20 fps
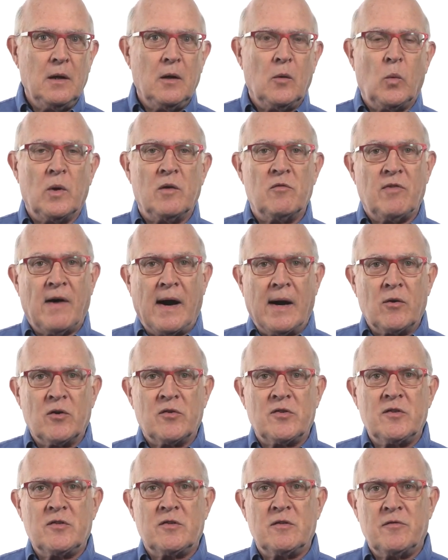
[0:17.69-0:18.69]
When
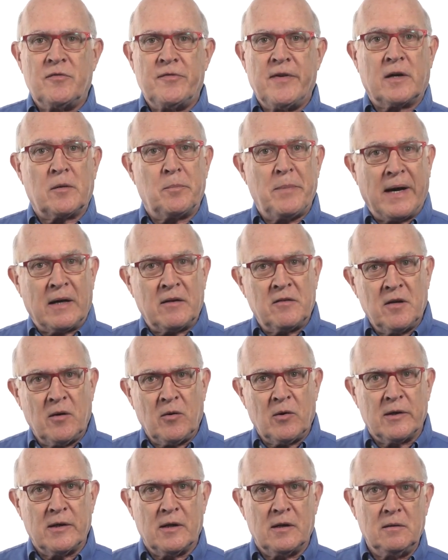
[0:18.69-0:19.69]
viruses infect
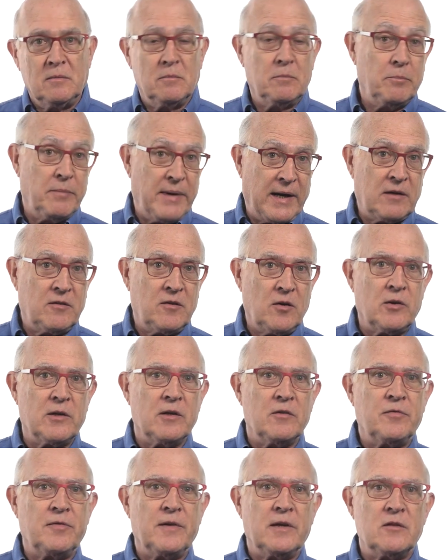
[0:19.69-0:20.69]
bacteria,
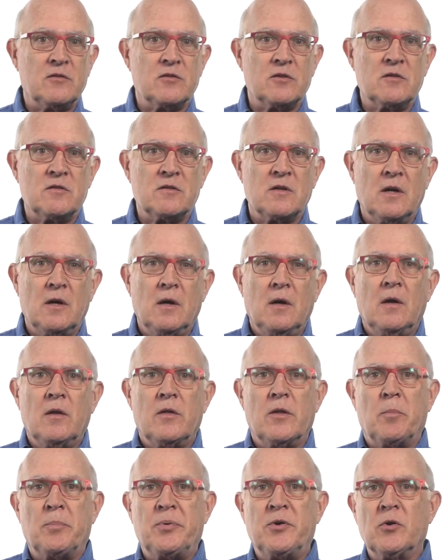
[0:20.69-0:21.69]
bacteriophages,
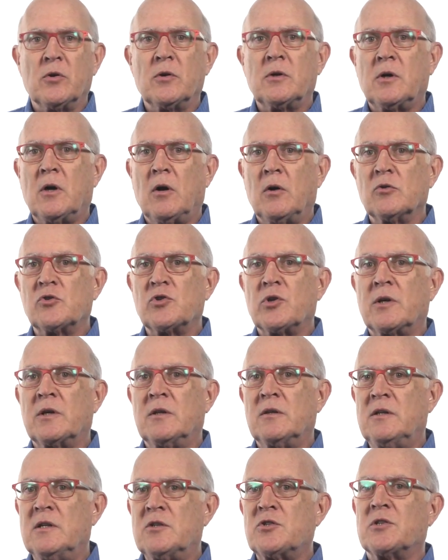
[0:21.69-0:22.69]
the pure culture
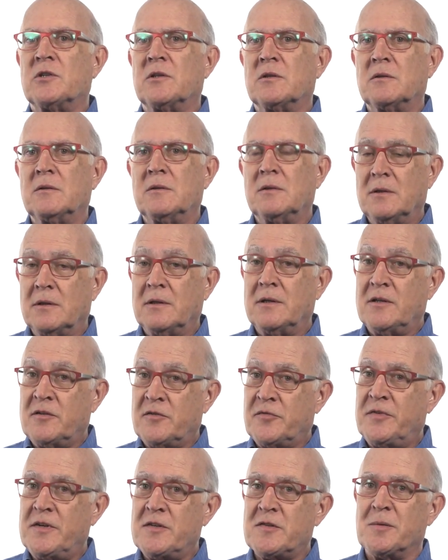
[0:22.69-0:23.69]
condition is
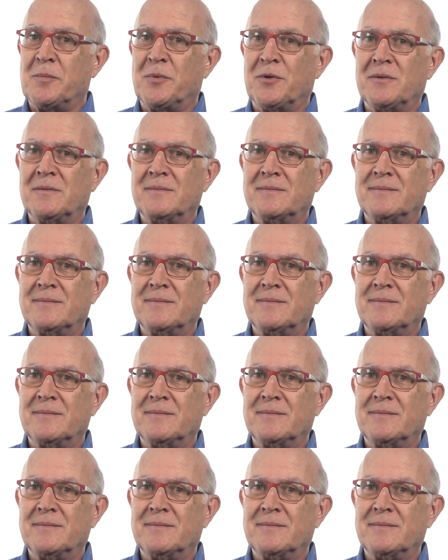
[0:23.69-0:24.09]
feasible.